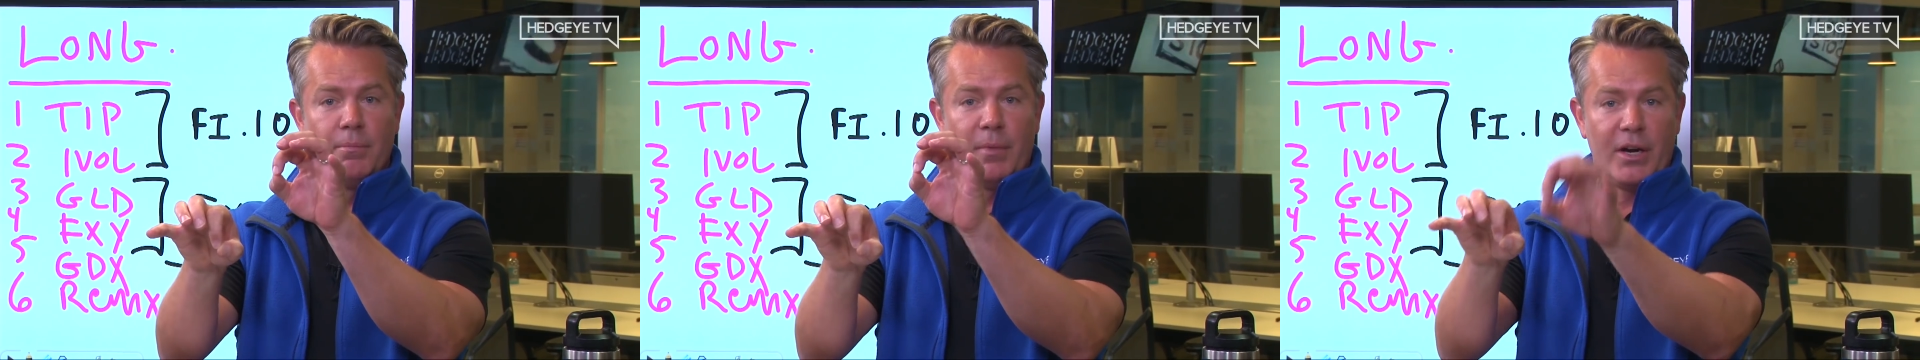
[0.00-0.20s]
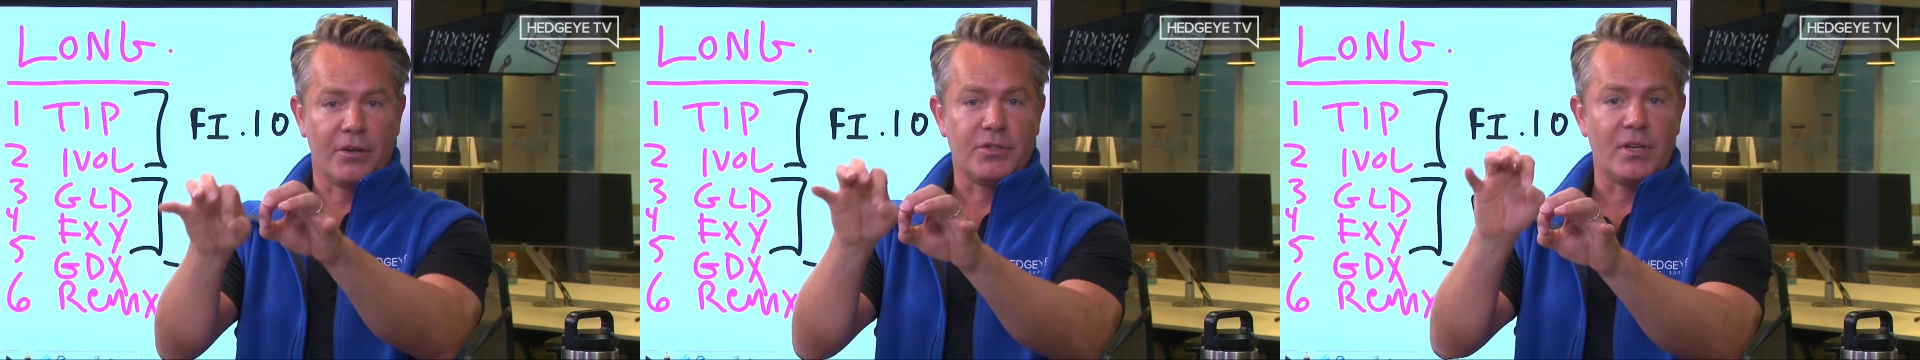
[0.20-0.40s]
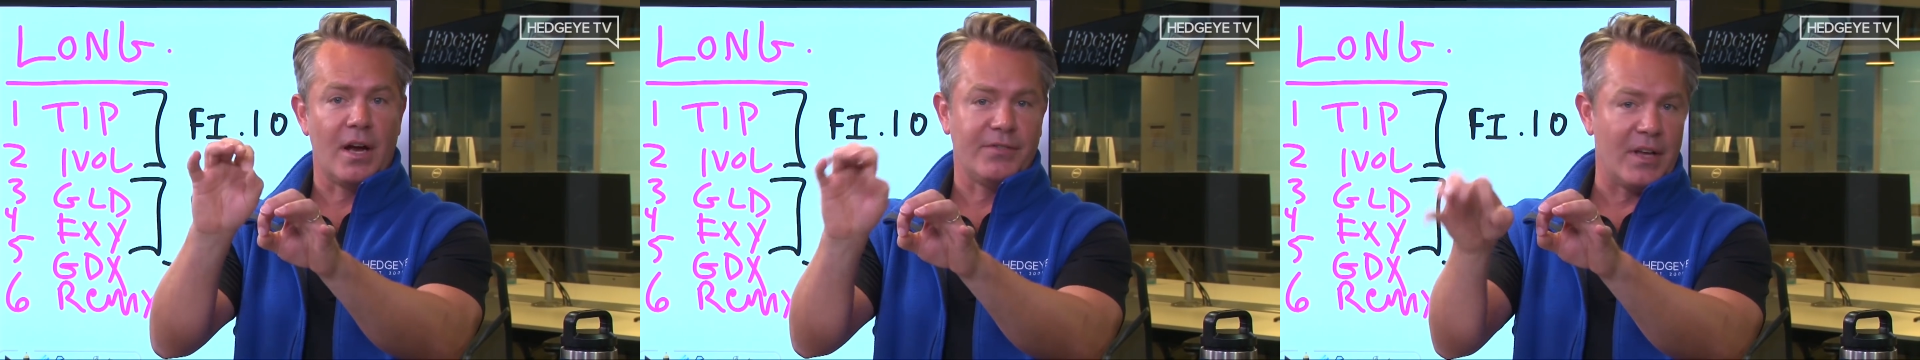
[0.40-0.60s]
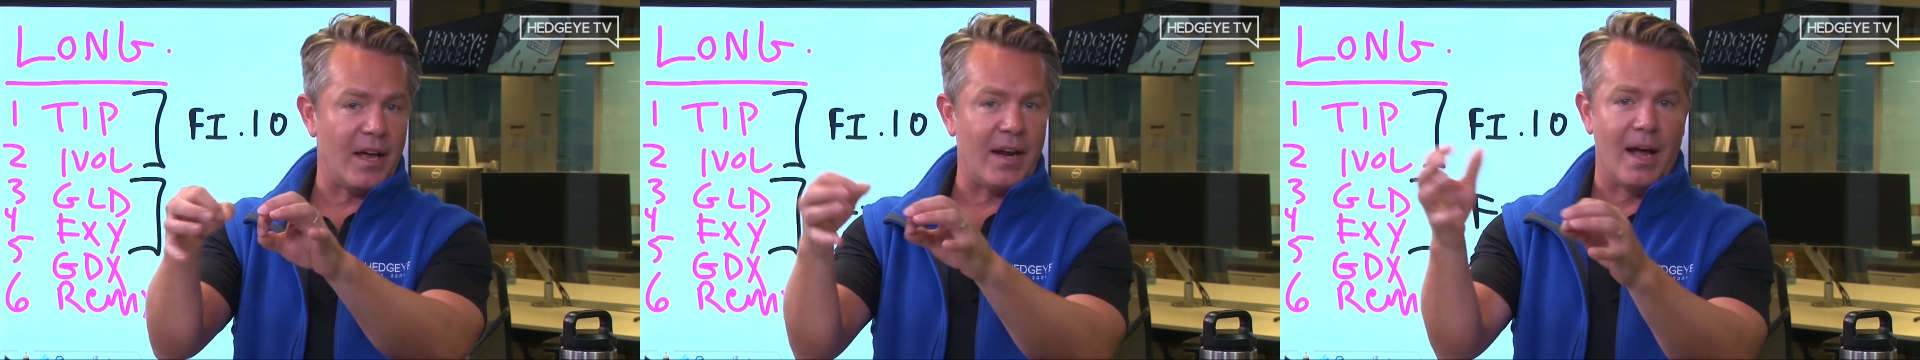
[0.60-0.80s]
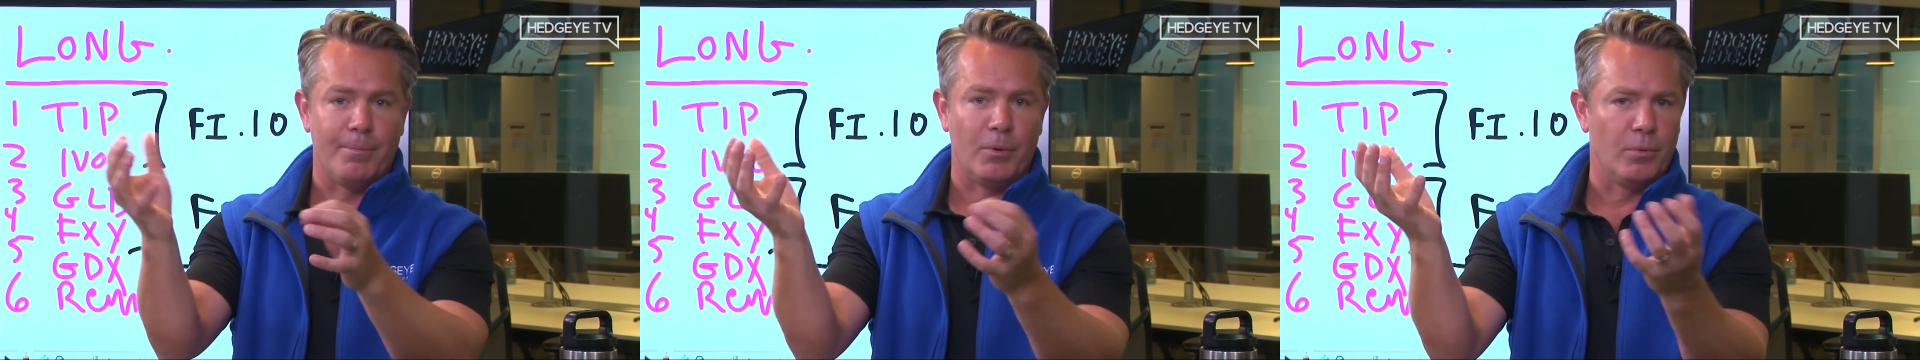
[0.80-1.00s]
Microsoft
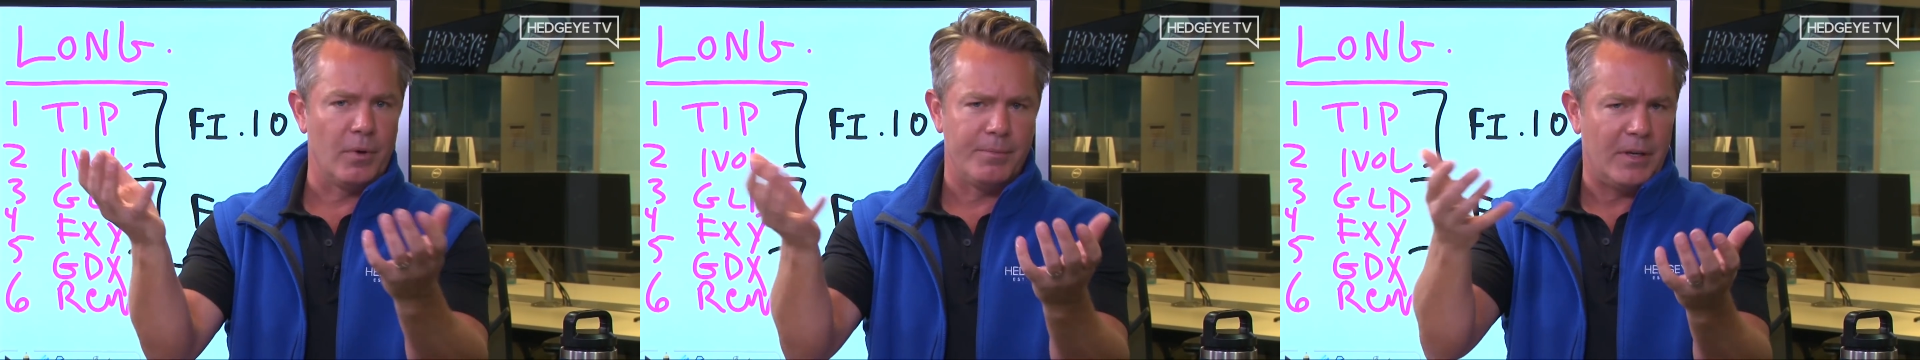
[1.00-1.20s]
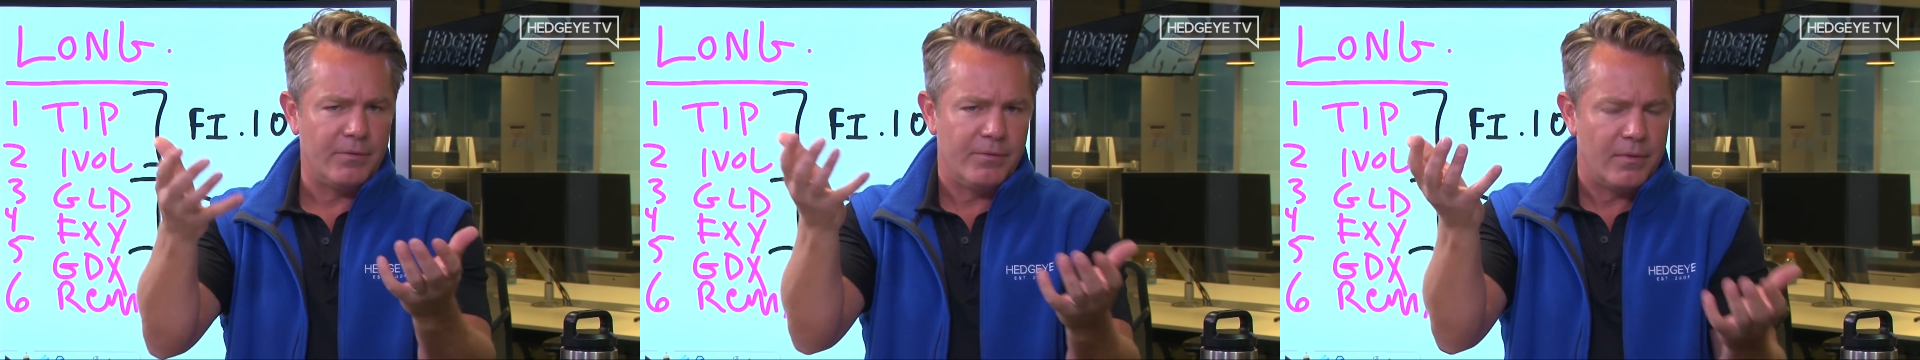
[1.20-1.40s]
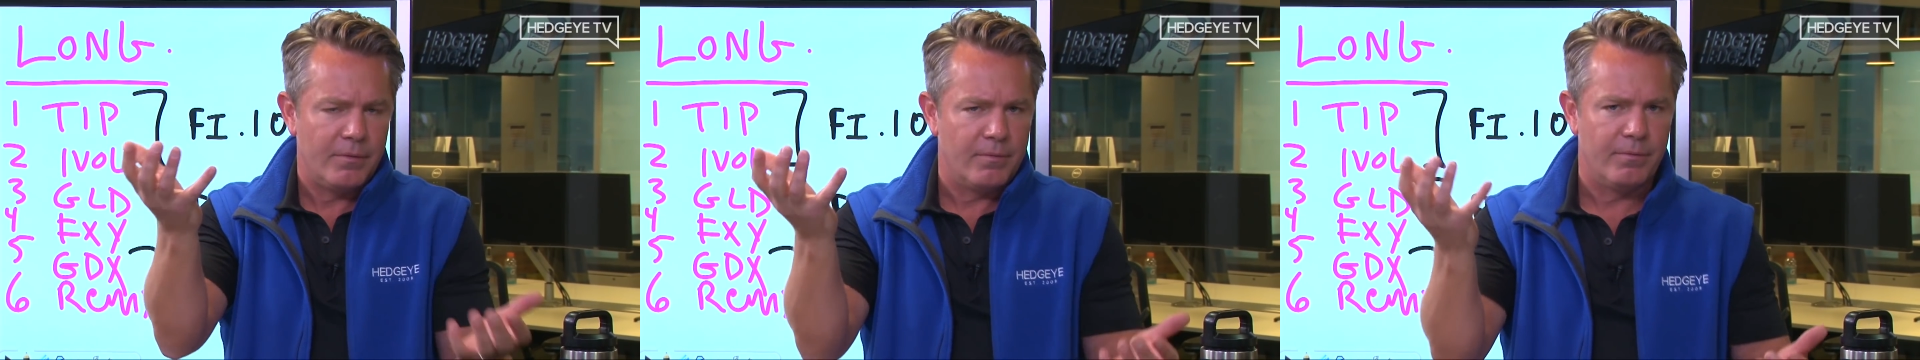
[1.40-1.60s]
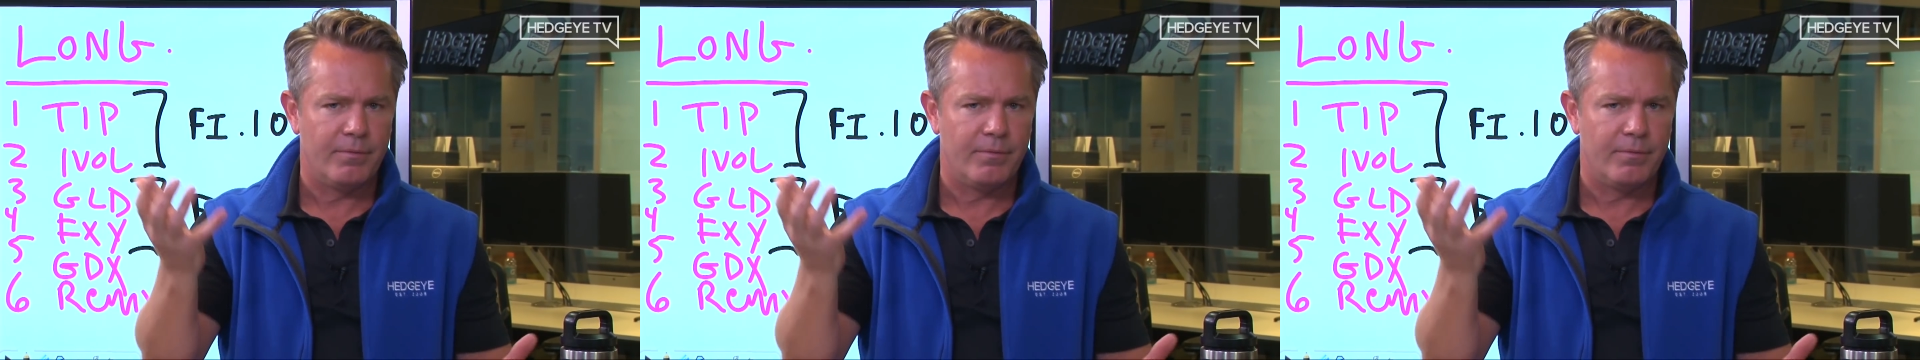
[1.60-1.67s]
and Apple. I mean,